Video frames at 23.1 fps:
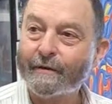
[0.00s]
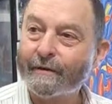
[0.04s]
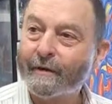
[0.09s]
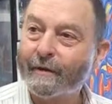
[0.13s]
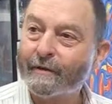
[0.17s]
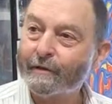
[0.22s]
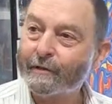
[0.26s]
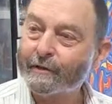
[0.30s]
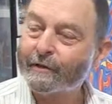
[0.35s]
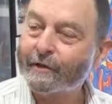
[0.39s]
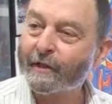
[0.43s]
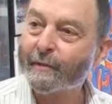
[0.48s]
and I
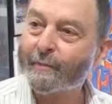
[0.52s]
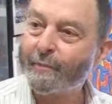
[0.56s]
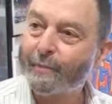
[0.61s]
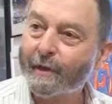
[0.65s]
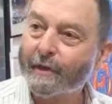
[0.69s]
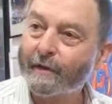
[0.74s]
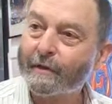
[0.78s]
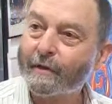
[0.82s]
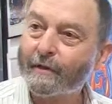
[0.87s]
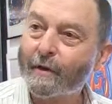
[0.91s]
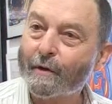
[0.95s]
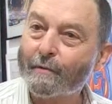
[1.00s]
usually put
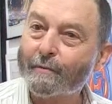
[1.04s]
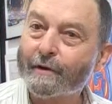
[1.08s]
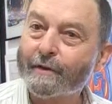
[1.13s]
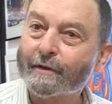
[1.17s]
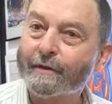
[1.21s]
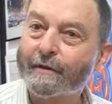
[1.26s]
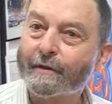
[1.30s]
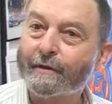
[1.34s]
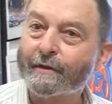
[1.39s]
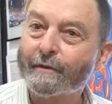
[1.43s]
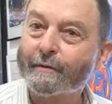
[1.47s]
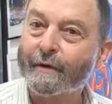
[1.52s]
it lower
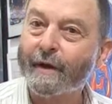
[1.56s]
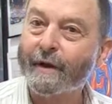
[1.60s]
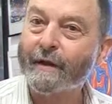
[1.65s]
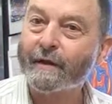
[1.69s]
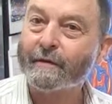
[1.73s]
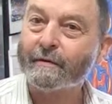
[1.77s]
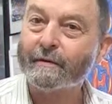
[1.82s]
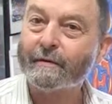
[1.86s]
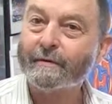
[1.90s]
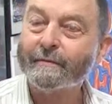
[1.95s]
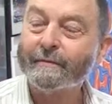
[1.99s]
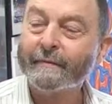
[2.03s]
to the
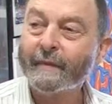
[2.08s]
ground.